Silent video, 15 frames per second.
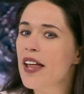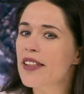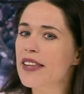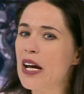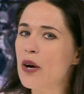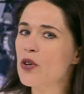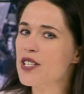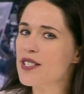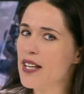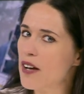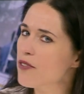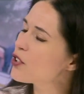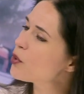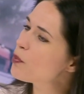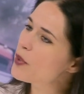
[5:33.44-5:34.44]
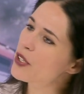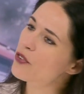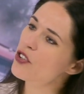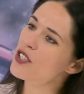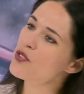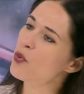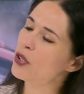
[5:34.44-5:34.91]
there were several
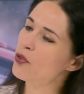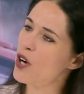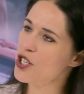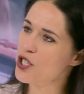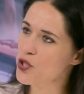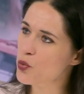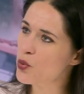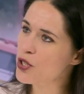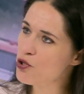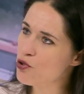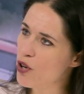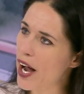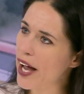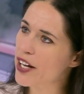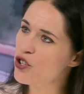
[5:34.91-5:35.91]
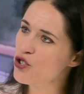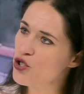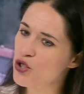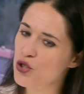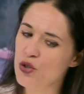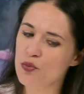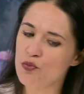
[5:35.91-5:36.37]
periods when Russians were trying
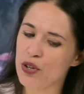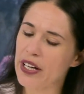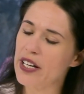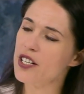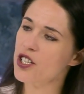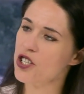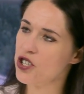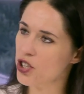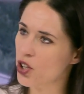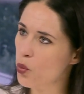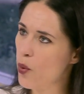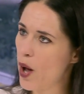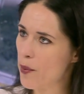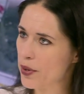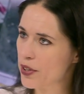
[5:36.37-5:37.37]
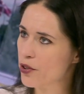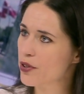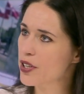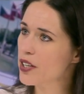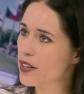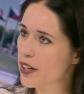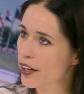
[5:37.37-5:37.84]
to bring additional
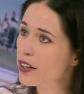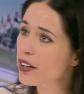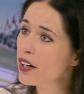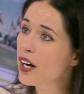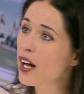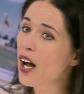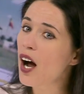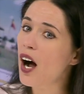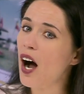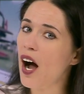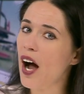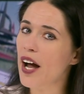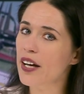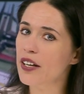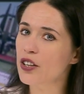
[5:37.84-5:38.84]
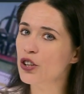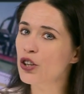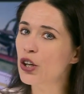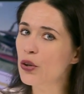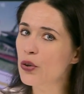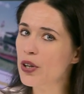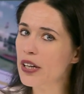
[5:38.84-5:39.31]
weaponry there, mm-hmm. uh,
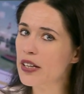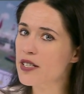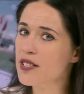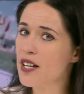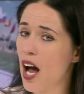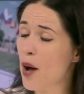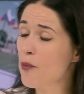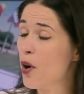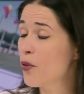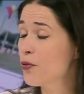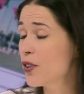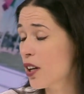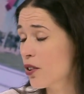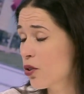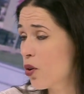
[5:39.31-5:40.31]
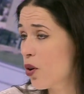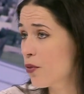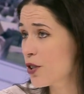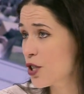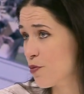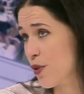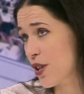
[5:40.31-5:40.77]
including the time of
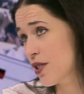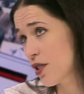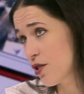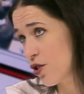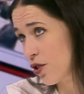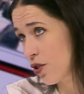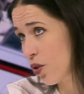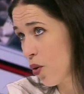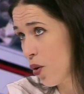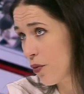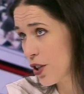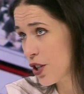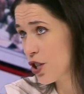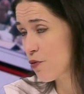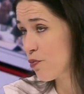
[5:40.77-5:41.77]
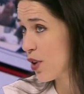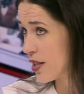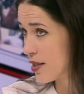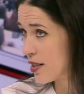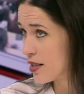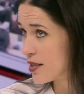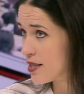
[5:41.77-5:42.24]
Yanukovych, President Yanukovych
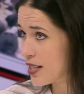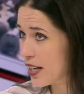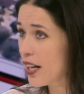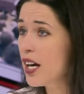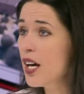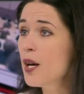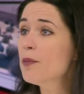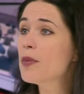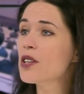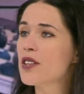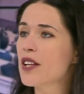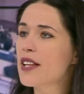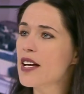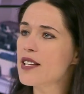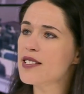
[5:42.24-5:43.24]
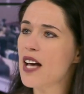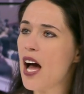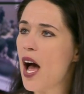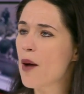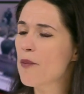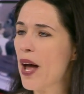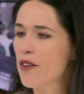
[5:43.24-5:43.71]
presidency, because at that
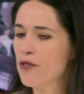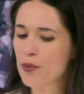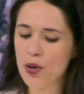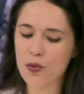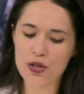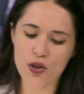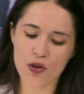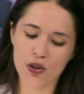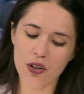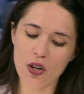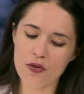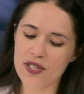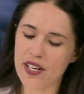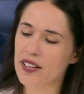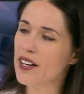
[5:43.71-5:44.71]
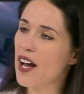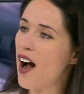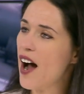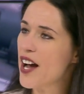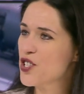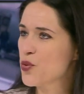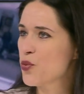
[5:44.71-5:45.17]
time everybody was closing the
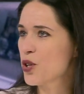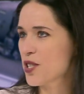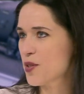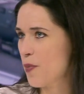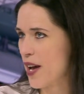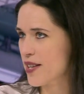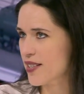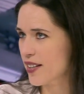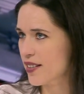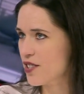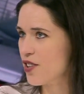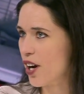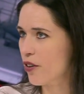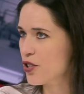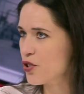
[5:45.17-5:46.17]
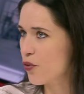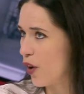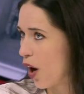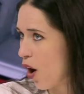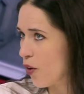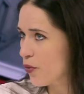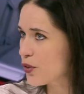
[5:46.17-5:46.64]
eyes what is passing the
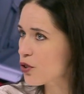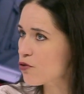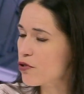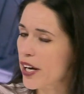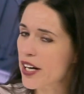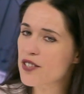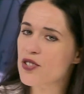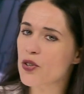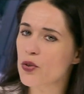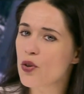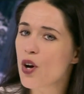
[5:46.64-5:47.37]
territory of Ukraine. So